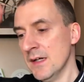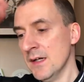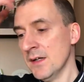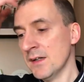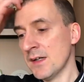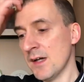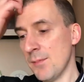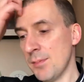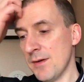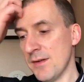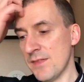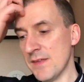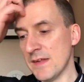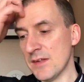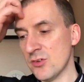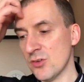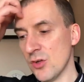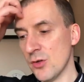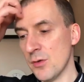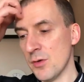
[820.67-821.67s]
Couple of
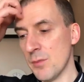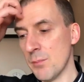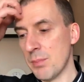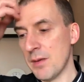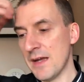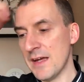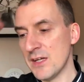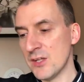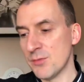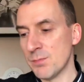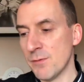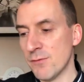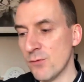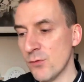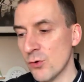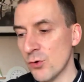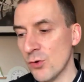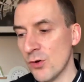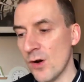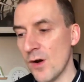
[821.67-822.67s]
things on players
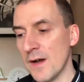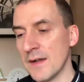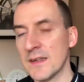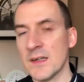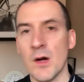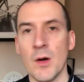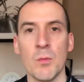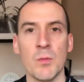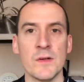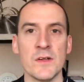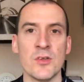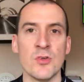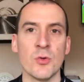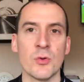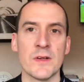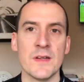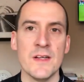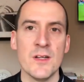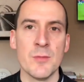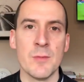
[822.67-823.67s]
before I go. I want to
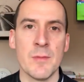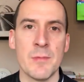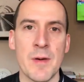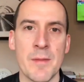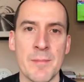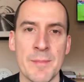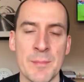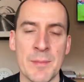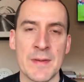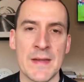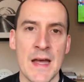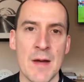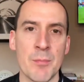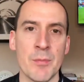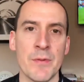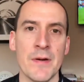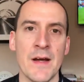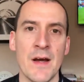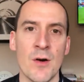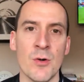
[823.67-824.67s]
talk a little bit about
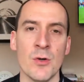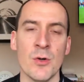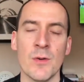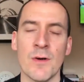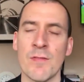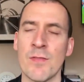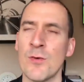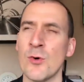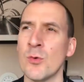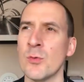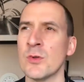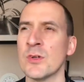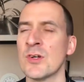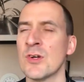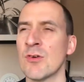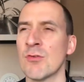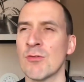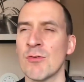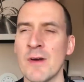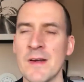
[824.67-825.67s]
Gabriel, who I thought was
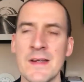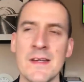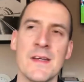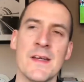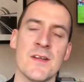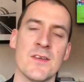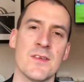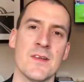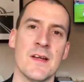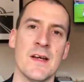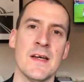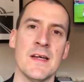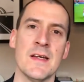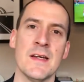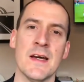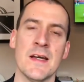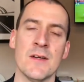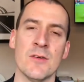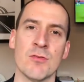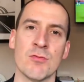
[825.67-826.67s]
great yesterday,
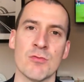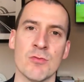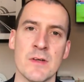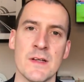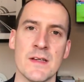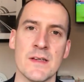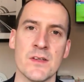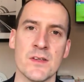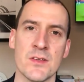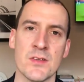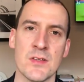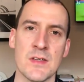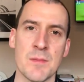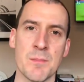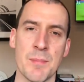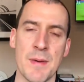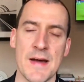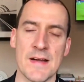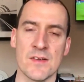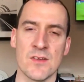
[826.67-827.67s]
and it was really good to see him
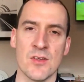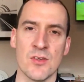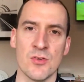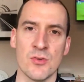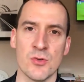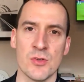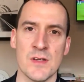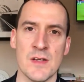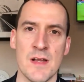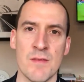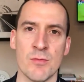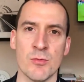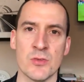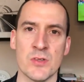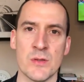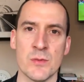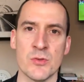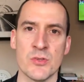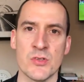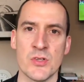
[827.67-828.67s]
back to the sort of levels
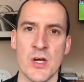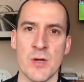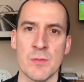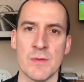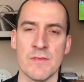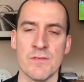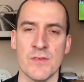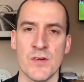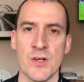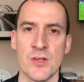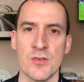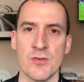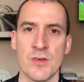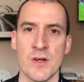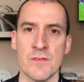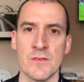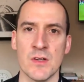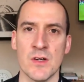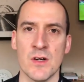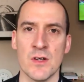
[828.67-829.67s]
he was showing when he first
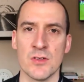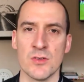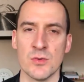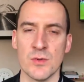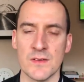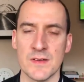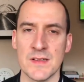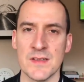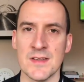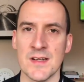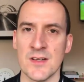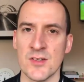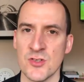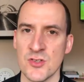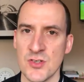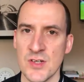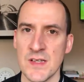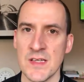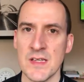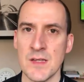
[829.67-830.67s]
arrived at Arsenal. I think he's had a
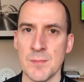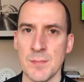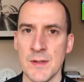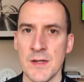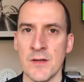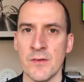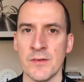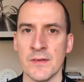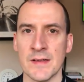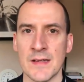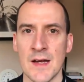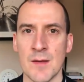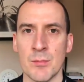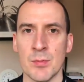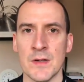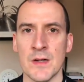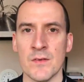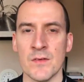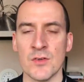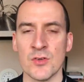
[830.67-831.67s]
shaky period,
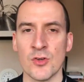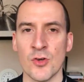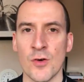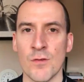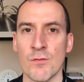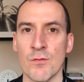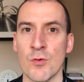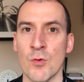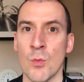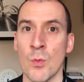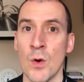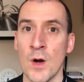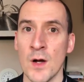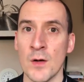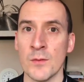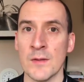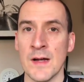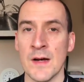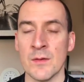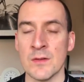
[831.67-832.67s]
Gabriel, that's gone on for a
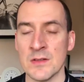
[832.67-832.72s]
while now.